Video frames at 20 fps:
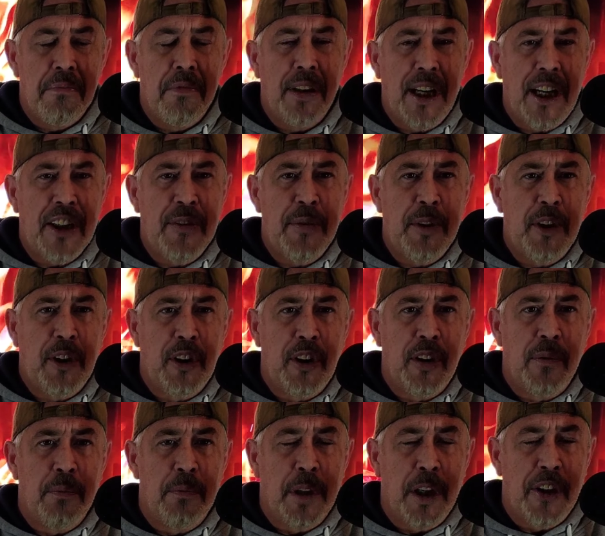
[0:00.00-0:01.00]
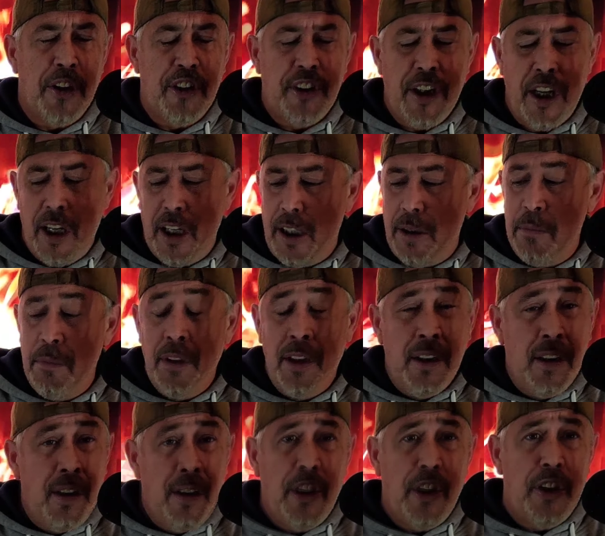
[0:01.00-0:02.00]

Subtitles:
Lasts me a good much time. It's a very